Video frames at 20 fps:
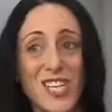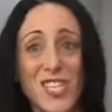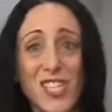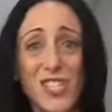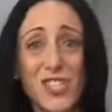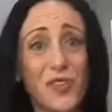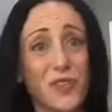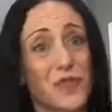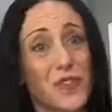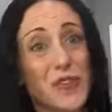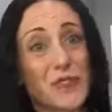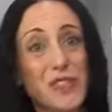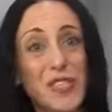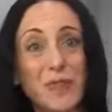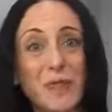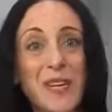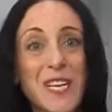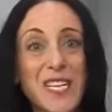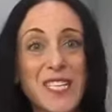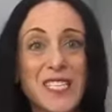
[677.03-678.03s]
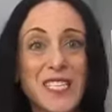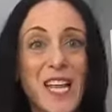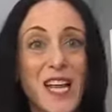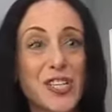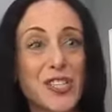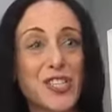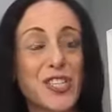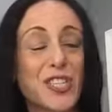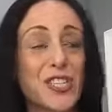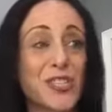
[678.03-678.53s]
2 50-minute
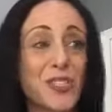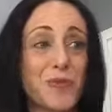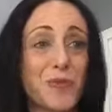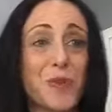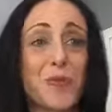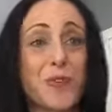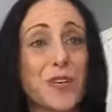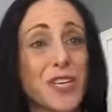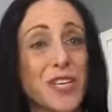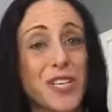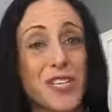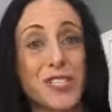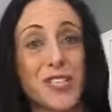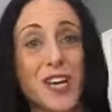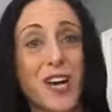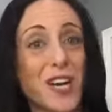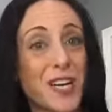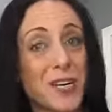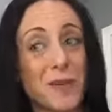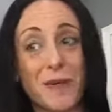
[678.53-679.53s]
sessions where we're gonna talk